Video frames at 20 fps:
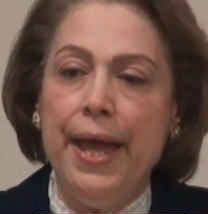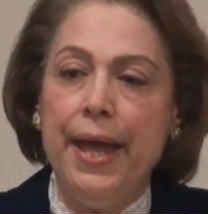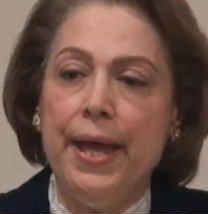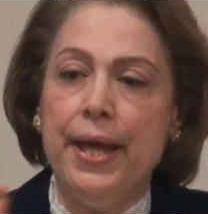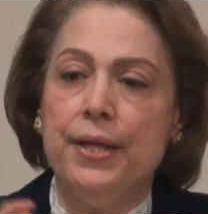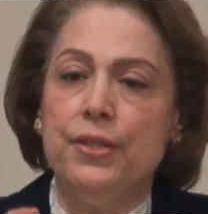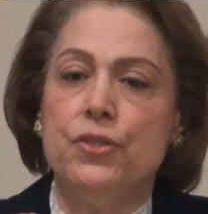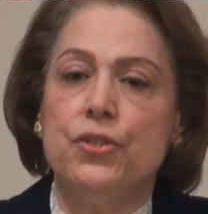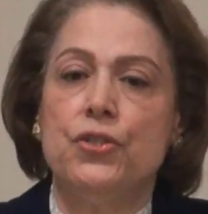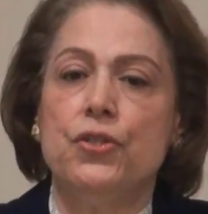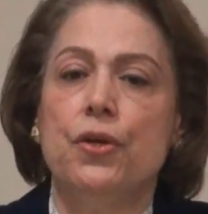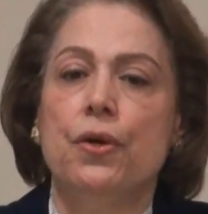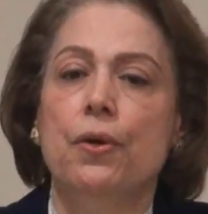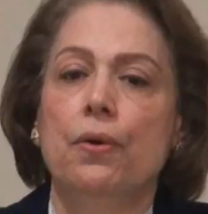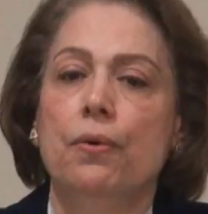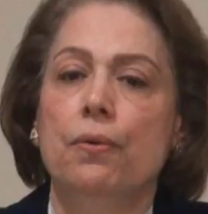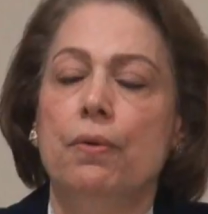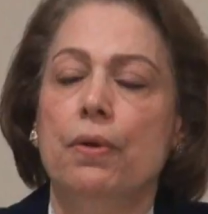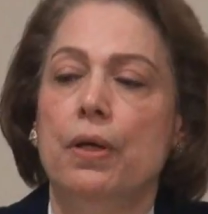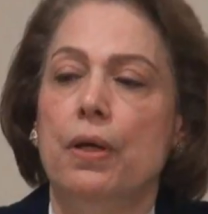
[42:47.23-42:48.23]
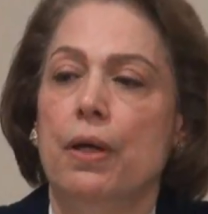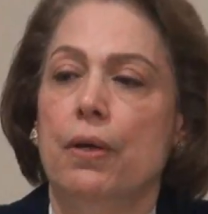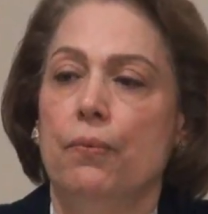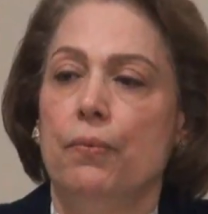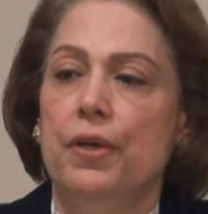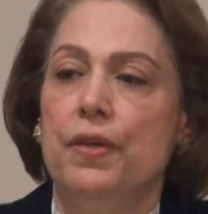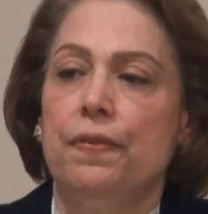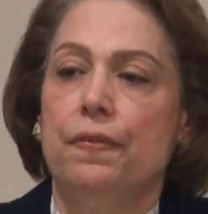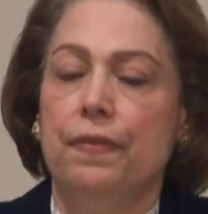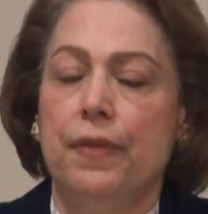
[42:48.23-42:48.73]
And so
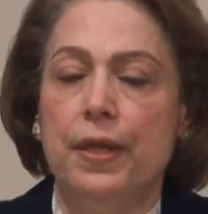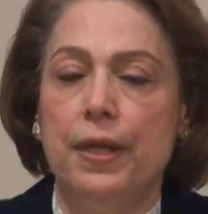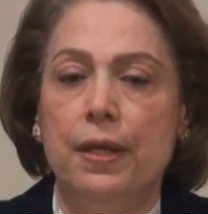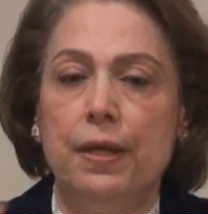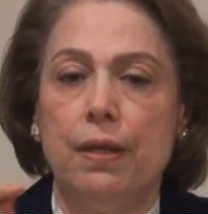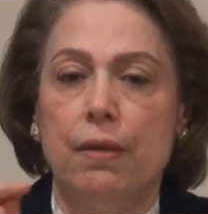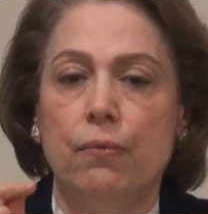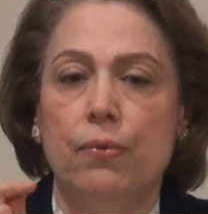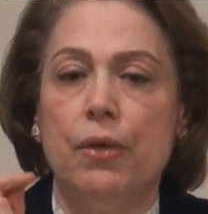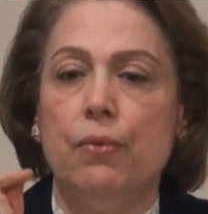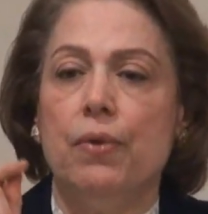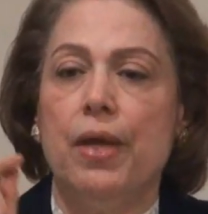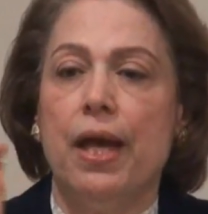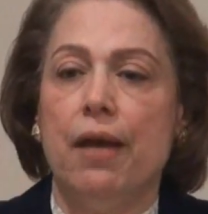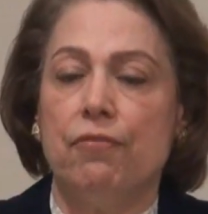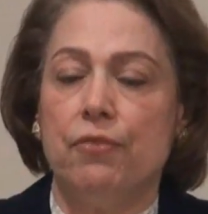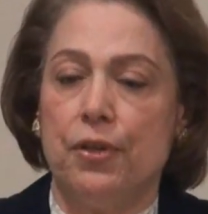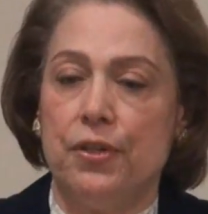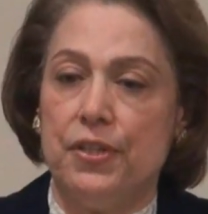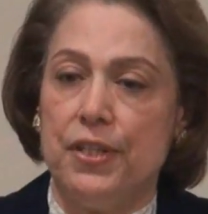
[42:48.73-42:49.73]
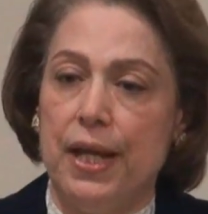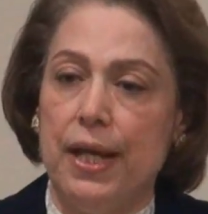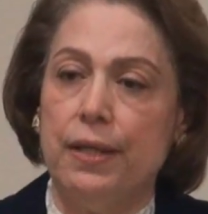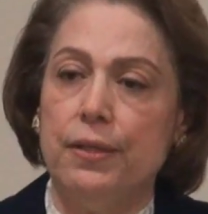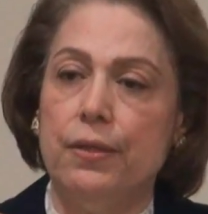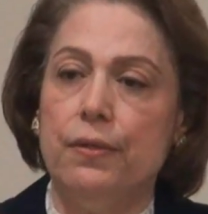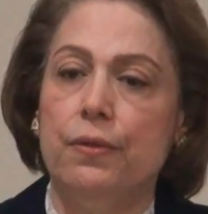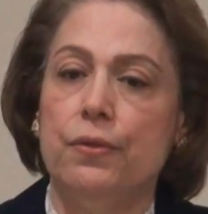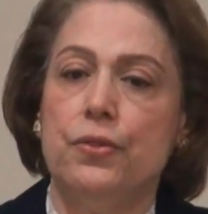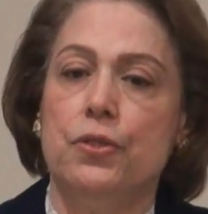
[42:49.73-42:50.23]
we think, we have
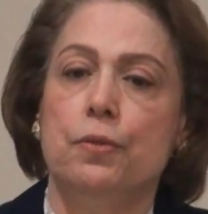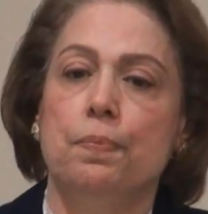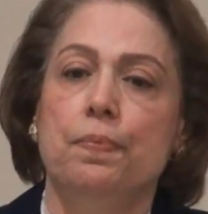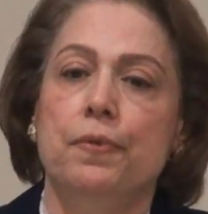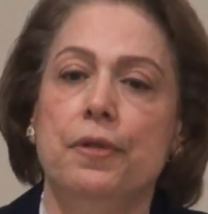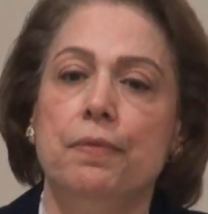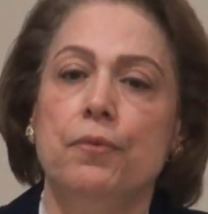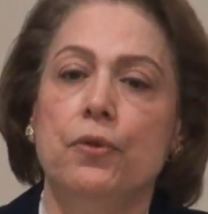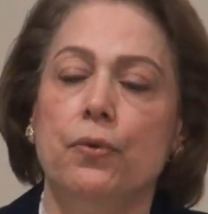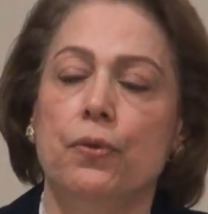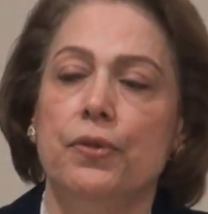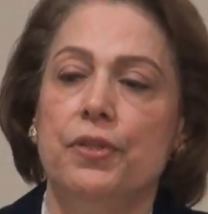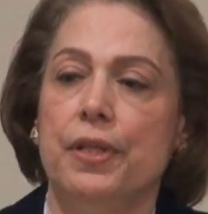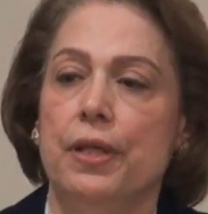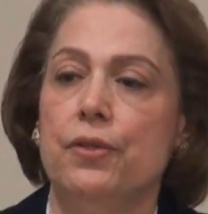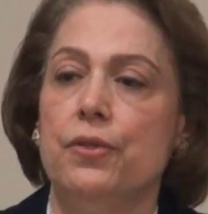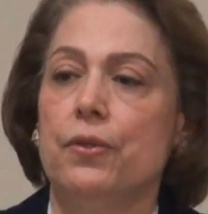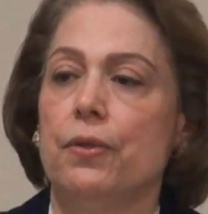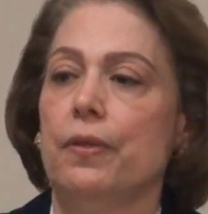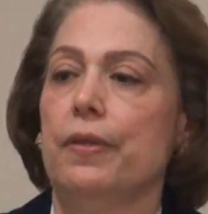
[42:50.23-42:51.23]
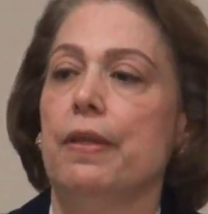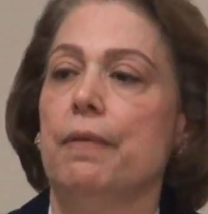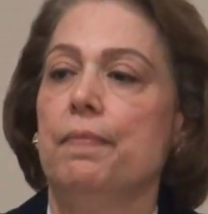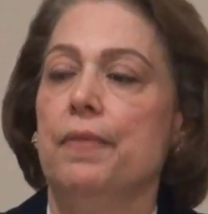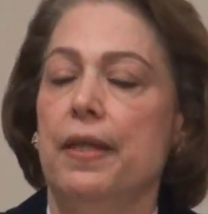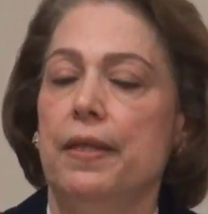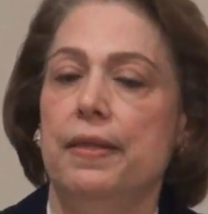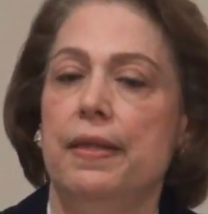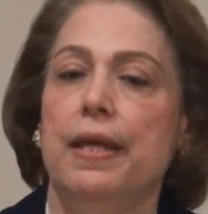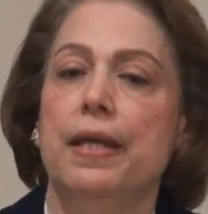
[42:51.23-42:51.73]
contacted the Supreme Court and told
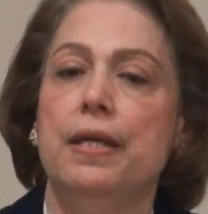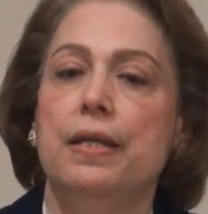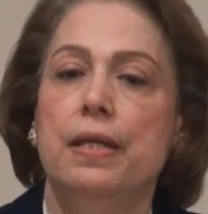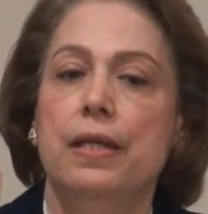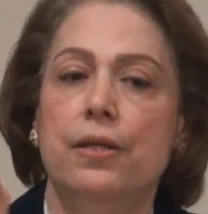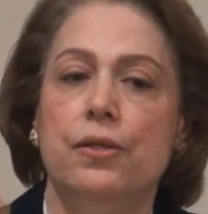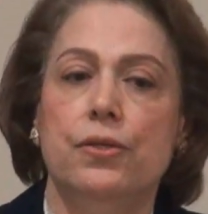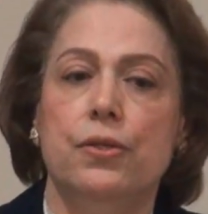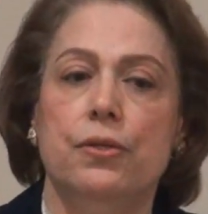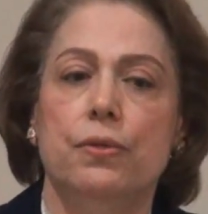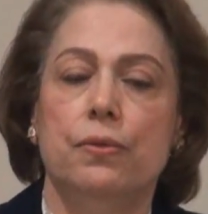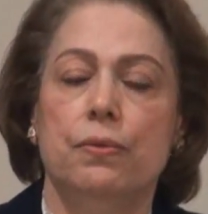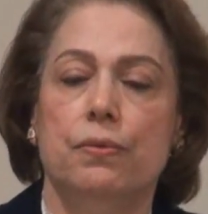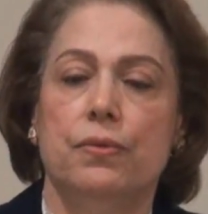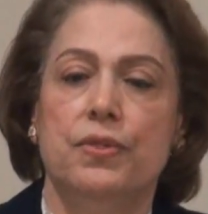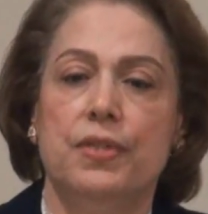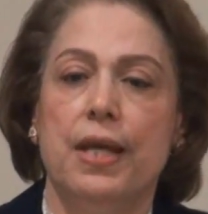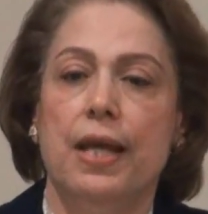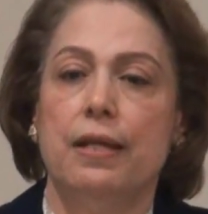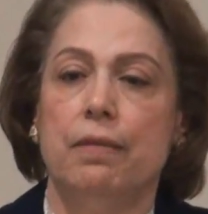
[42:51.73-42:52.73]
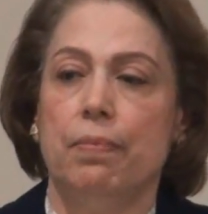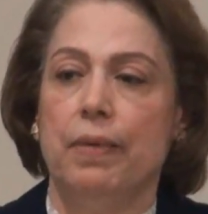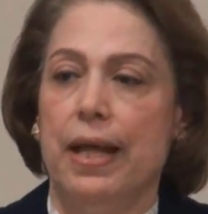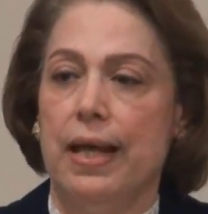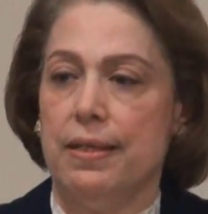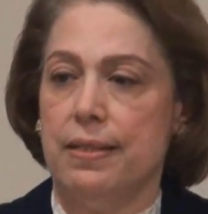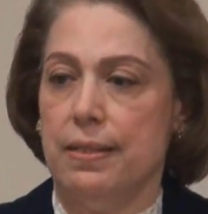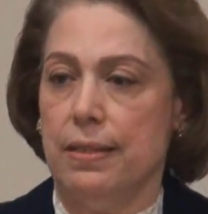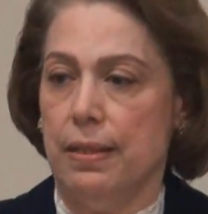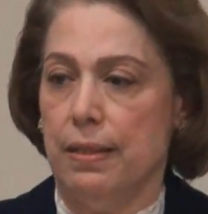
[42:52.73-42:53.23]
them that they need to
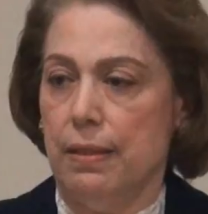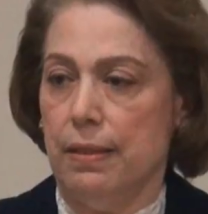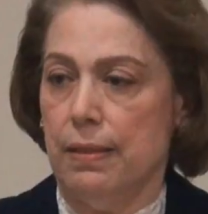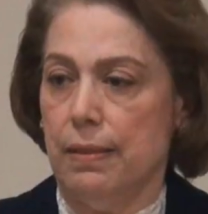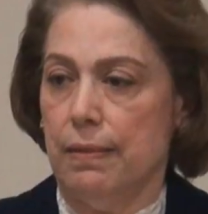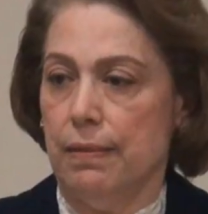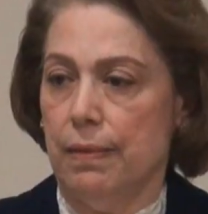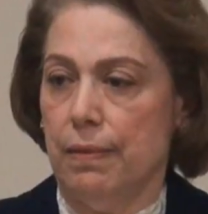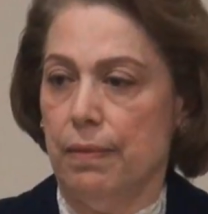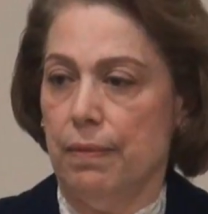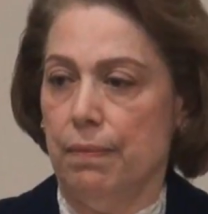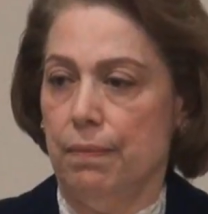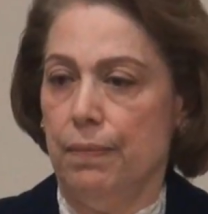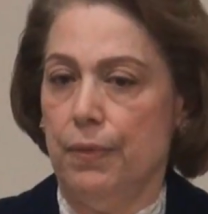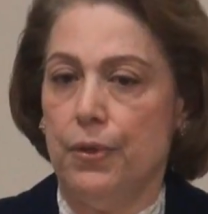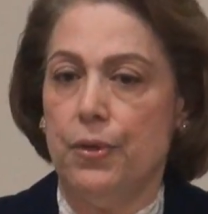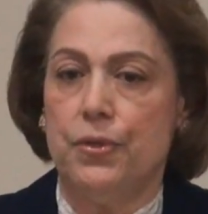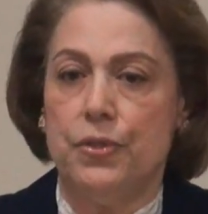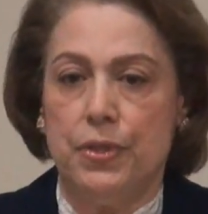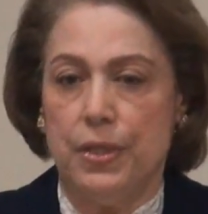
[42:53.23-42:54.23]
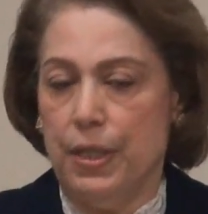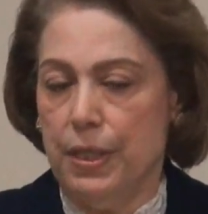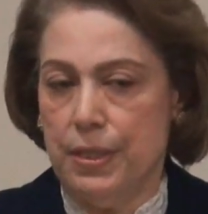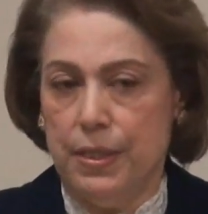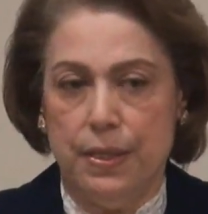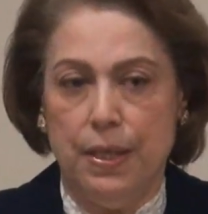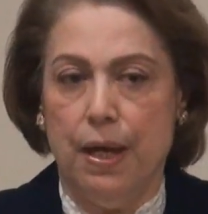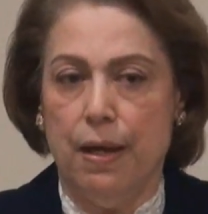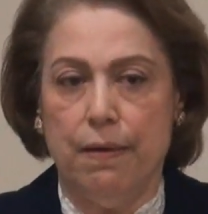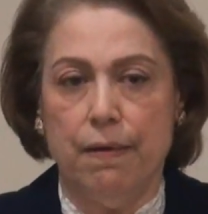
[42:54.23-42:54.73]
sandblast it because
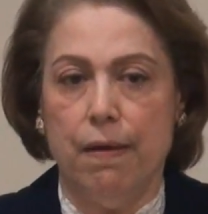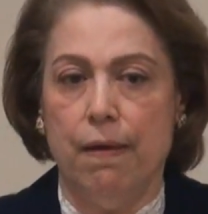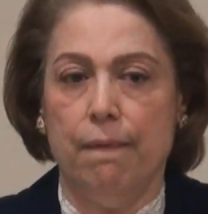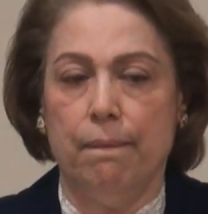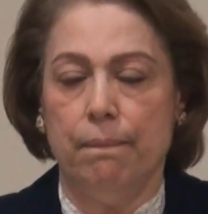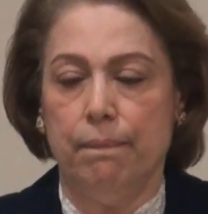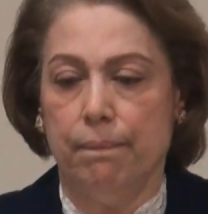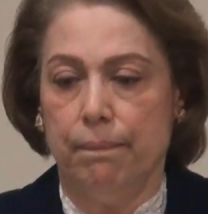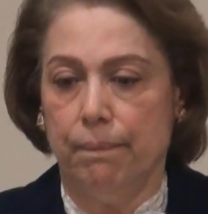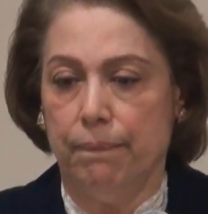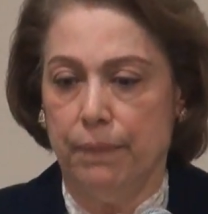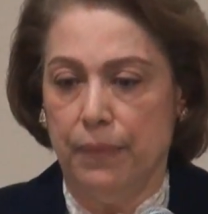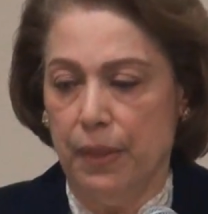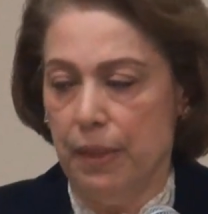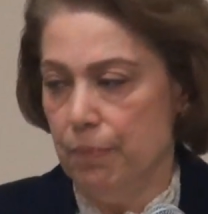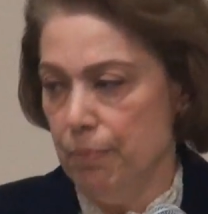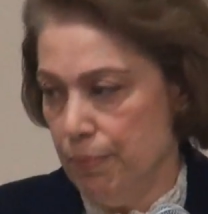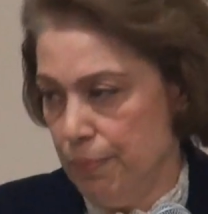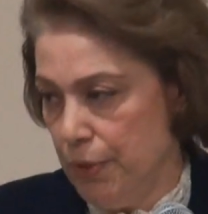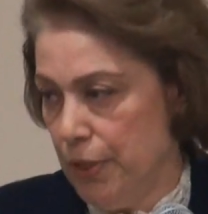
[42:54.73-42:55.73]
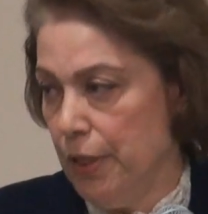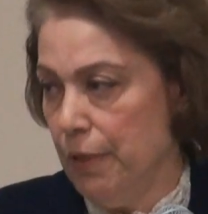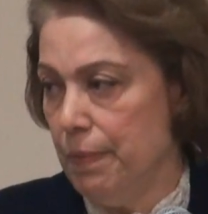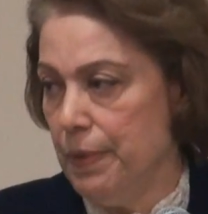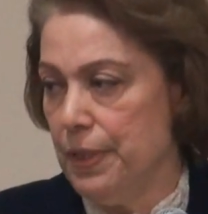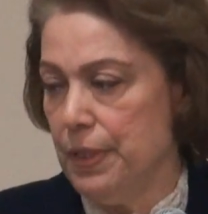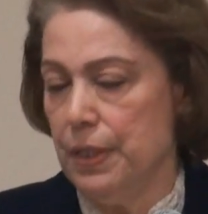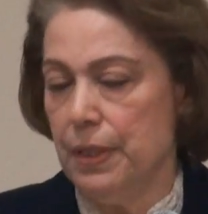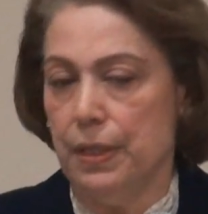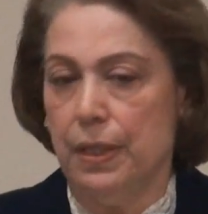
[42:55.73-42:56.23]
it's haram,
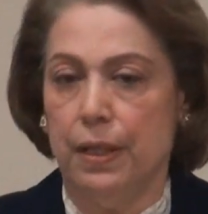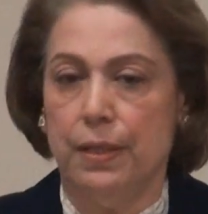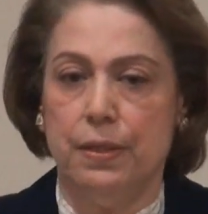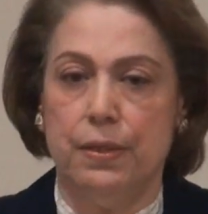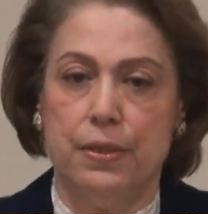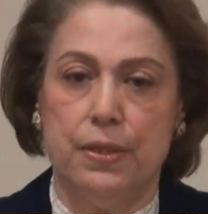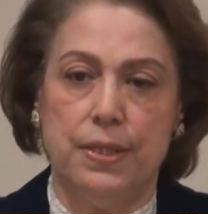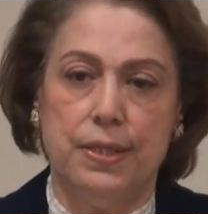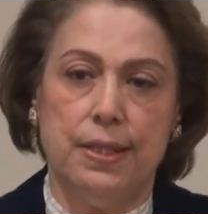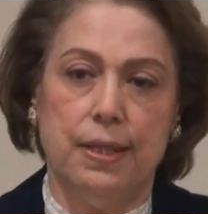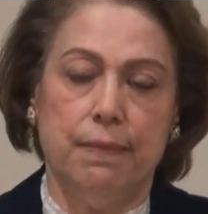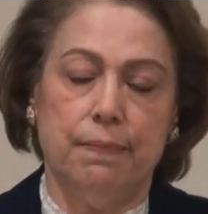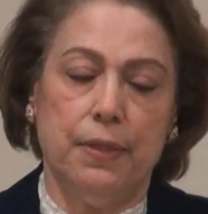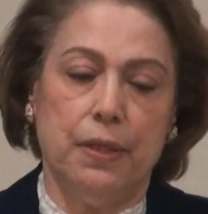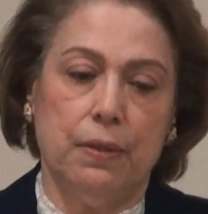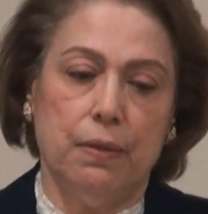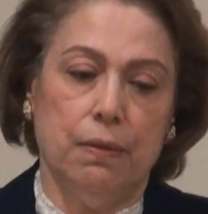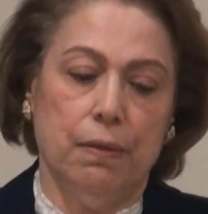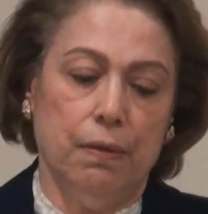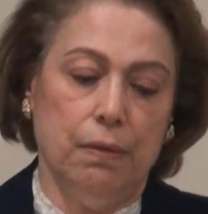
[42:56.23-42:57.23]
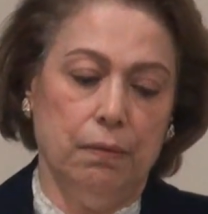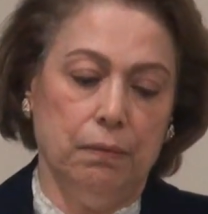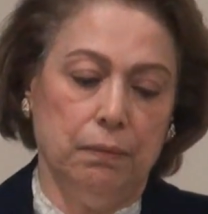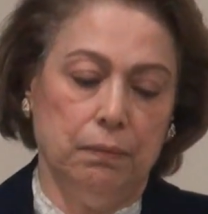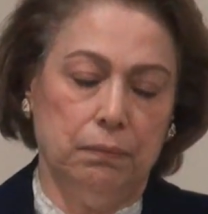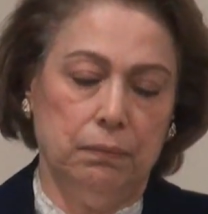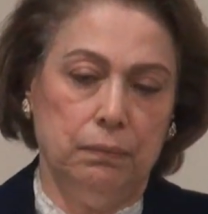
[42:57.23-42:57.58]
prohibited under Islamic law.